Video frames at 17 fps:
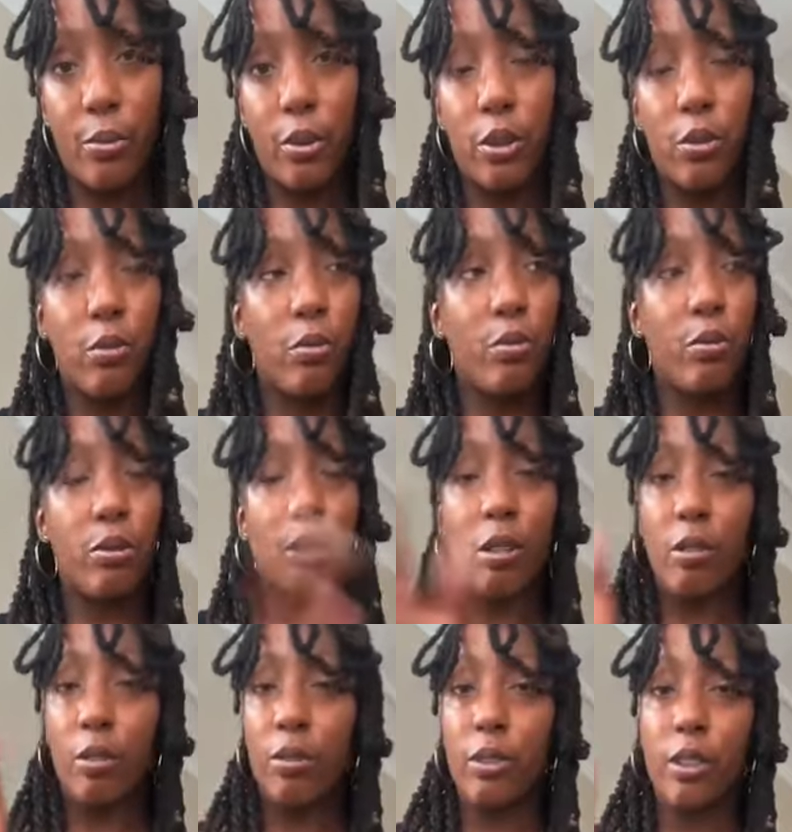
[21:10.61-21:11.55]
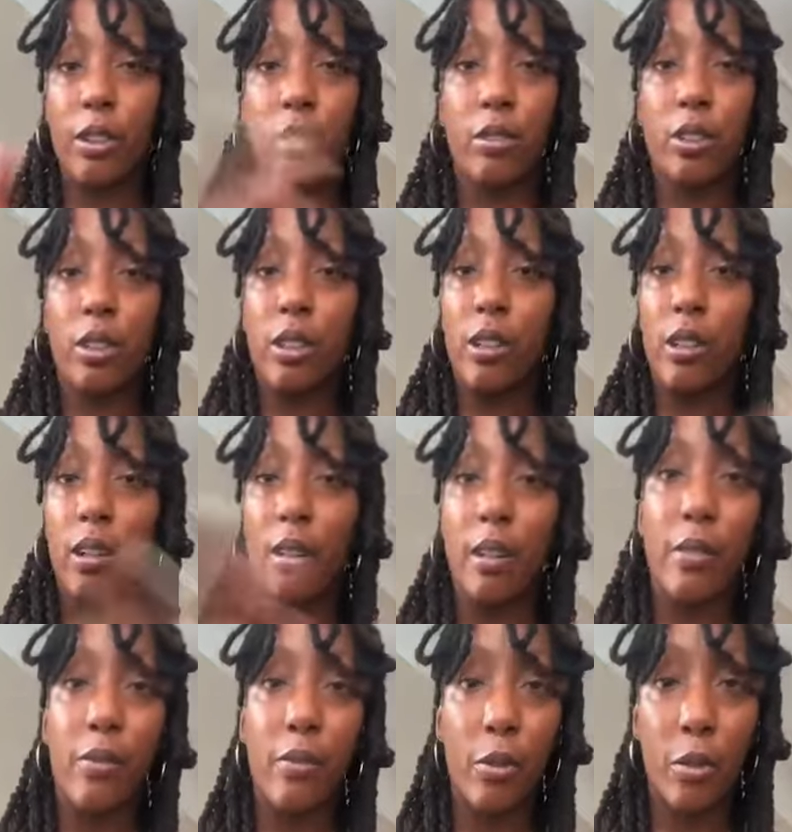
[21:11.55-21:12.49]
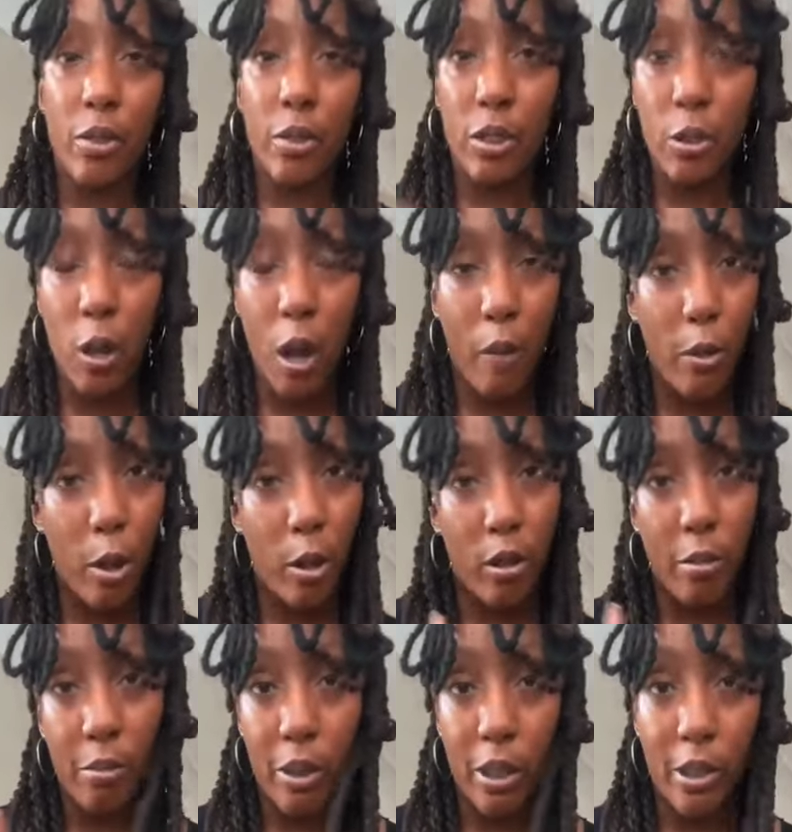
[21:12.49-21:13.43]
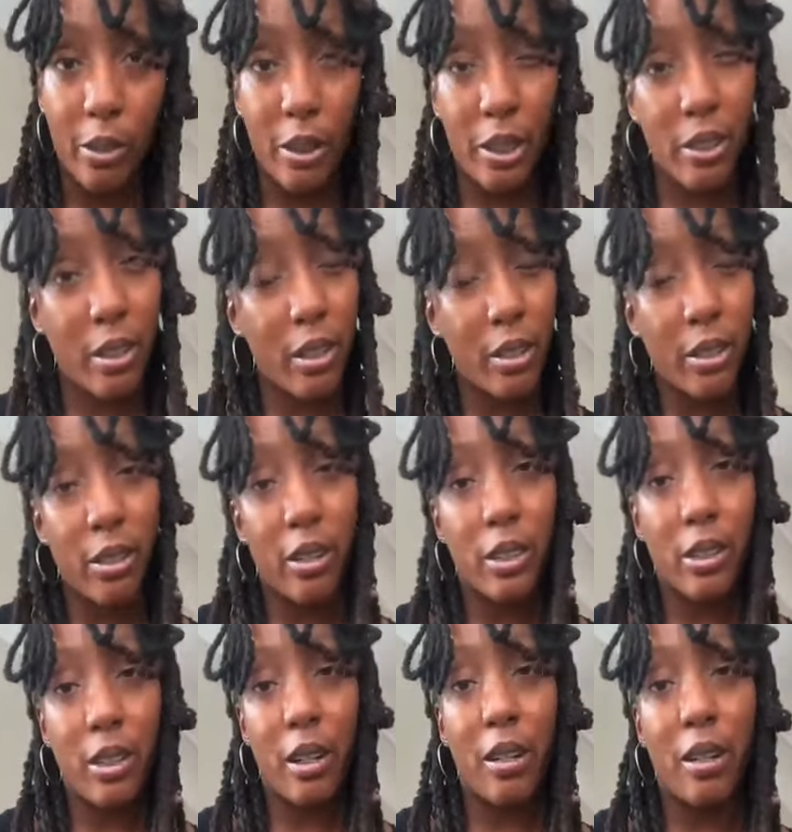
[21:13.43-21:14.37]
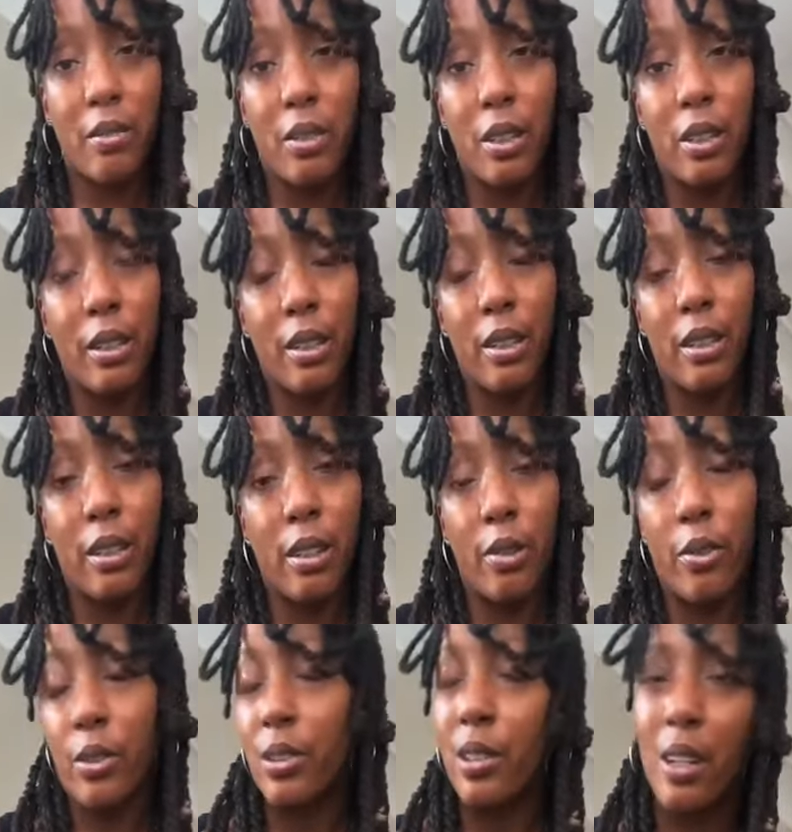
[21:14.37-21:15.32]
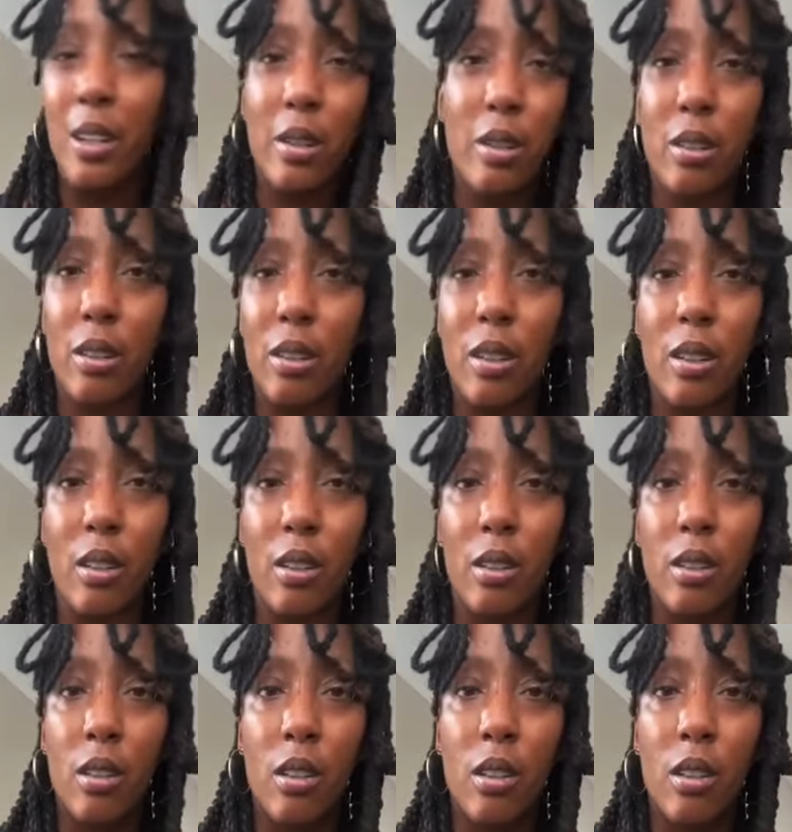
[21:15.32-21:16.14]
When you start losing your chi and your life force and you have no libido, that's actually a sign of declining health. It's not a good thing.